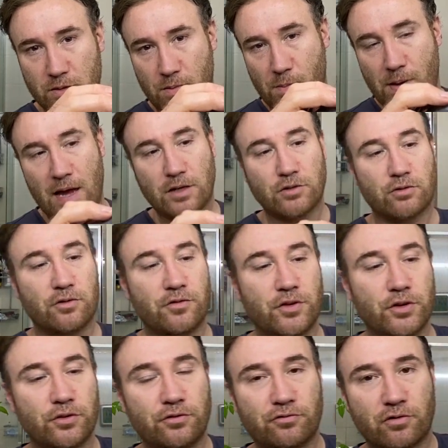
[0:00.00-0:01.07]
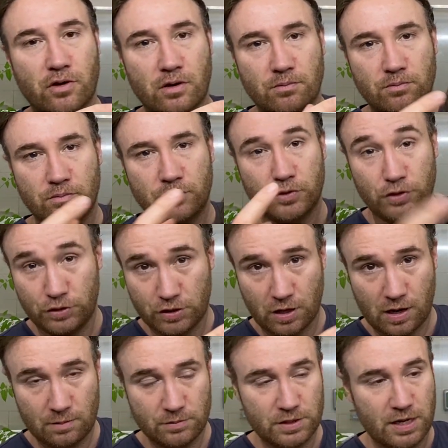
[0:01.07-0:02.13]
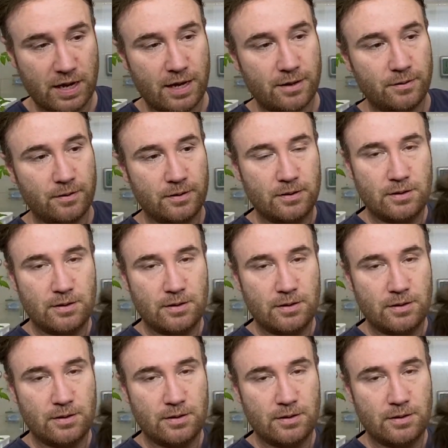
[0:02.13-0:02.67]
I'm about to review from New Times Hair.